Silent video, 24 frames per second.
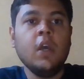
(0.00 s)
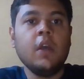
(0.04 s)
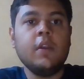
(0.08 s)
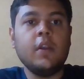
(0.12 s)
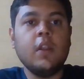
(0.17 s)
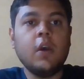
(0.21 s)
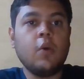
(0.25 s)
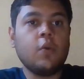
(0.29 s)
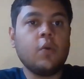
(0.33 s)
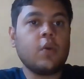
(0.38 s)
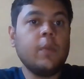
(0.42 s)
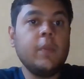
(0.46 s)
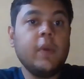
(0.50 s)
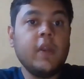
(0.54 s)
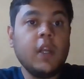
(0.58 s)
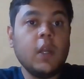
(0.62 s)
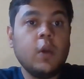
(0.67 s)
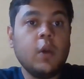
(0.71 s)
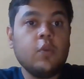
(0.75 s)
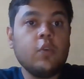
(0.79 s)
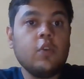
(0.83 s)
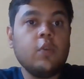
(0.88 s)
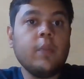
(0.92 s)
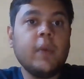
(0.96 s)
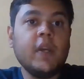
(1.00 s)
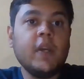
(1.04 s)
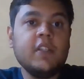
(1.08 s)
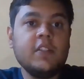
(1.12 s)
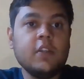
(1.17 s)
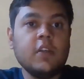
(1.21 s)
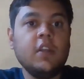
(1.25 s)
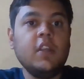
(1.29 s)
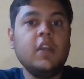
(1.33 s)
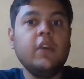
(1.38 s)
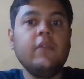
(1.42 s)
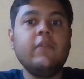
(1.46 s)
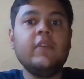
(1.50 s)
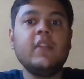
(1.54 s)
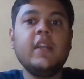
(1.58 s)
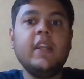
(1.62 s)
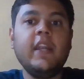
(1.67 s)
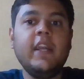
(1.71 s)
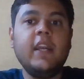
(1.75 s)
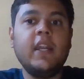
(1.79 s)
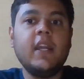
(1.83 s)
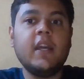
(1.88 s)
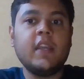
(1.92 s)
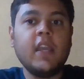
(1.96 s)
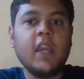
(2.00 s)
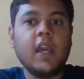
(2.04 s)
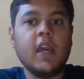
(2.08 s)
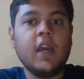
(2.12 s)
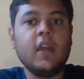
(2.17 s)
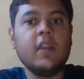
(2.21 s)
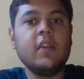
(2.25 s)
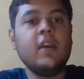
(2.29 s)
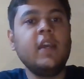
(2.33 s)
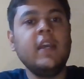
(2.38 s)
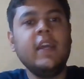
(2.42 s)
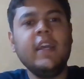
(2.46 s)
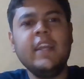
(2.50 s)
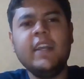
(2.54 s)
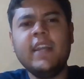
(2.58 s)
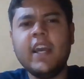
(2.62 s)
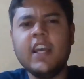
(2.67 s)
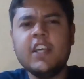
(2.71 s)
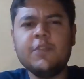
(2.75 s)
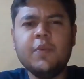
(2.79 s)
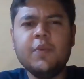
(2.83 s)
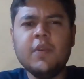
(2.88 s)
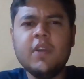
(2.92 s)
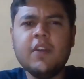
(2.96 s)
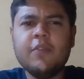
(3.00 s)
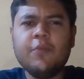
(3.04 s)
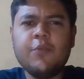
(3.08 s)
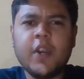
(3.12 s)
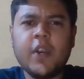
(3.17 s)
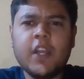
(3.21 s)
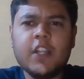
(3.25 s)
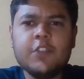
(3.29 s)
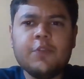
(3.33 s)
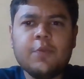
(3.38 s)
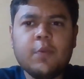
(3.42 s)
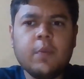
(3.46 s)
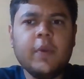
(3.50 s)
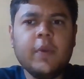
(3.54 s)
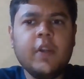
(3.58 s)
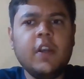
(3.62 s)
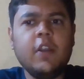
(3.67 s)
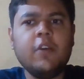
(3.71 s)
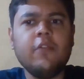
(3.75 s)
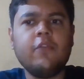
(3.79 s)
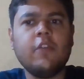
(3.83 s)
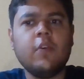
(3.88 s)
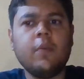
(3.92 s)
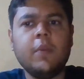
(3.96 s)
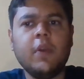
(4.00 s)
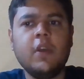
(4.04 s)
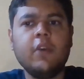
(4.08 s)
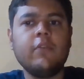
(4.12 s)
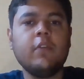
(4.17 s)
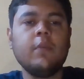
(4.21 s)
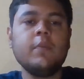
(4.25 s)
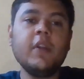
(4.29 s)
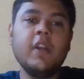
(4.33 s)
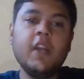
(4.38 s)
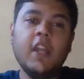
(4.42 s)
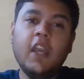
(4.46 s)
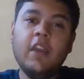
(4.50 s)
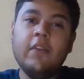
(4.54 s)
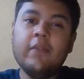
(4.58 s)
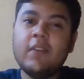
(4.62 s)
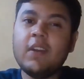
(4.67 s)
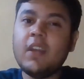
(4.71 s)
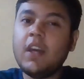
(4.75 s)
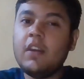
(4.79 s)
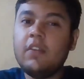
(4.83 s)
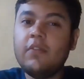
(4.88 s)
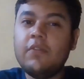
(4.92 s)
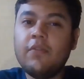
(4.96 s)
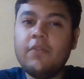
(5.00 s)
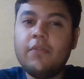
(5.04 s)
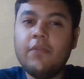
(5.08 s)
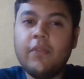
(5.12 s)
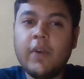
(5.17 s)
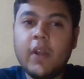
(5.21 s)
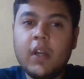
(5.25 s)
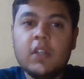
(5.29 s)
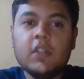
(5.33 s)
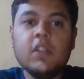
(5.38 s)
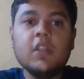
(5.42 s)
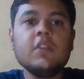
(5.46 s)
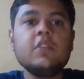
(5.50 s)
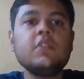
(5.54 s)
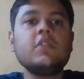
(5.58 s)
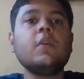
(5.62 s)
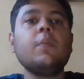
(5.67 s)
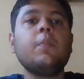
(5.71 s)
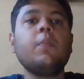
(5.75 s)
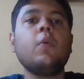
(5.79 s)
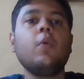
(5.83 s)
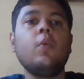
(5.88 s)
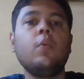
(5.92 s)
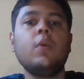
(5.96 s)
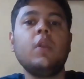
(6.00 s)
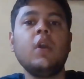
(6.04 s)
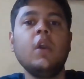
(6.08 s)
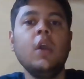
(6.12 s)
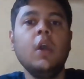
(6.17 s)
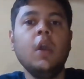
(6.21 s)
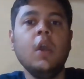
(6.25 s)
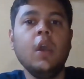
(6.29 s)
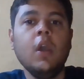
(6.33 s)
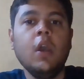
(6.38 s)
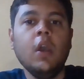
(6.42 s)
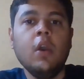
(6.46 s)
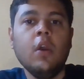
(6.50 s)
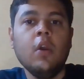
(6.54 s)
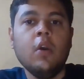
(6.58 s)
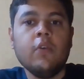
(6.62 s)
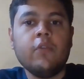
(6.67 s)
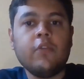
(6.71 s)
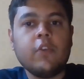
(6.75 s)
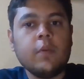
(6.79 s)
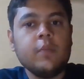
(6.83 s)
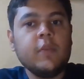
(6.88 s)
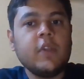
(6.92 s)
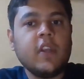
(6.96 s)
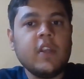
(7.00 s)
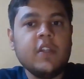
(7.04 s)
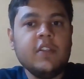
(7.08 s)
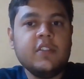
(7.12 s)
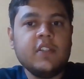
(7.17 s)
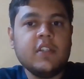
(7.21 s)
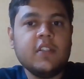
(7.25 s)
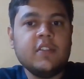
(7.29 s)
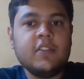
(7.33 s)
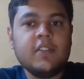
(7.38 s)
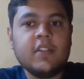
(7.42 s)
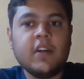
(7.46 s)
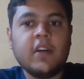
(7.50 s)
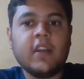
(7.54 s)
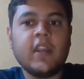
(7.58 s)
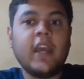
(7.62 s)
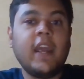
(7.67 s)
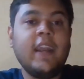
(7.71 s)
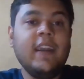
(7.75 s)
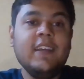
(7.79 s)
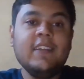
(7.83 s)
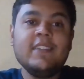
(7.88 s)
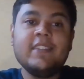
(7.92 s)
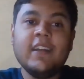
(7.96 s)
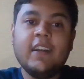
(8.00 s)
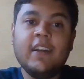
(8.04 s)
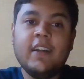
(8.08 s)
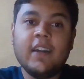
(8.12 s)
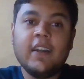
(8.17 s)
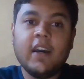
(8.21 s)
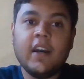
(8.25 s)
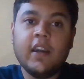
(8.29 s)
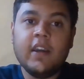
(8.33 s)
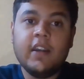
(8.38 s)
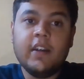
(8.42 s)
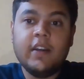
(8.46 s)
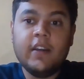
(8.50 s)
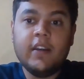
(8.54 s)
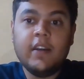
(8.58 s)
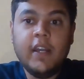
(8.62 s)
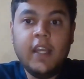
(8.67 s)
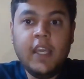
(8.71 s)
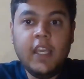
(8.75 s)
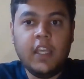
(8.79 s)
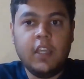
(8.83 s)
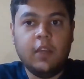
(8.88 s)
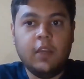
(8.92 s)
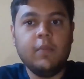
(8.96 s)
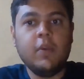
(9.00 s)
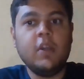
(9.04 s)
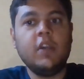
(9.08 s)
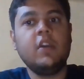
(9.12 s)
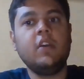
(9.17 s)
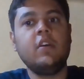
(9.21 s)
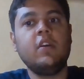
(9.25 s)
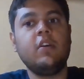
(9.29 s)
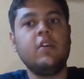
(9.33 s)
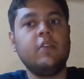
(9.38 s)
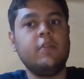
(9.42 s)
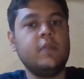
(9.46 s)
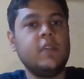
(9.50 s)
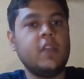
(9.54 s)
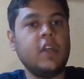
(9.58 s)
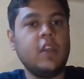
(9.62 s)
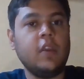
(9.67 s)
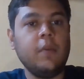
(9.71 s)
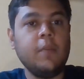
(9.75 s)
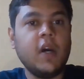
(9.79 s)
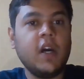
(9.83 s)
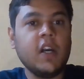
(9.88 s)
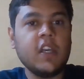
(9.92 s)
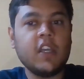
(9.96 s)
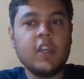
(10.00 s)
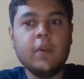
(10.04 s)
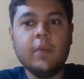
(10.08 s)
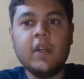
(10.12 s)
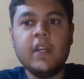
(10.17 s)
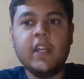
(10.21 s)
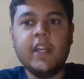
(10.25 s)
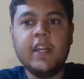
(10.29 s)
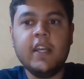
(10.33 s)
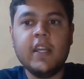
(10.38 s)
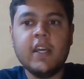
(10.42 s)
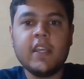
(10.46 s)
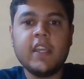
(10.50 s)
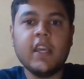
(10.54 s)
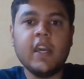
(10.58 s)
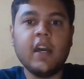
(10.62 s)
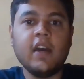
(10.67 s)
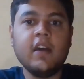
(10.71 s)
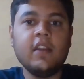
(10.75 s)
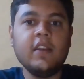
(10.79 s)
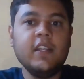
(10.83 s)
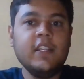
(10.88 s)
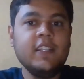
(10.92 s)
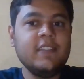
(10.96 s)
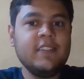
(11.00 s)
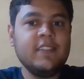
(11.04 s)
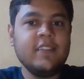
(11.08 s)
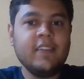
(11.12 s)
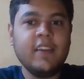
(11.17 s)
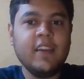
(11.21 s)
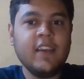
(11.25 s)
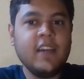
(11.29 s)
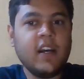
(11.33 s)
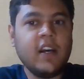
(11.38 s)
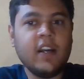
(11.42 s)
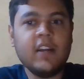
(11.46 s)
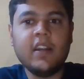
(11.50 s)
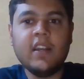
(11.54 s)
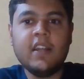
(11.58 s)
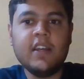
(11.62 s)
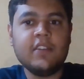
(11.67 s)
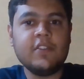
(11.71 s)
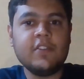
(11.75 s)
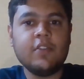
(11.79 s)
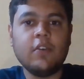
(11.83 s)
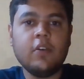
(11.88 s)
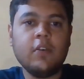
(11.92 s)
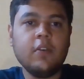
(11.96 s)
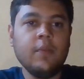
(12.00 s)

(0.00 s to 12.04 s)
Now coming down to my journey with the Data Gyan, it has been a transformative for me. From the day when I felt the support from the Ranjan sir and his entire team, the remarkable Data Gyan, it's regardless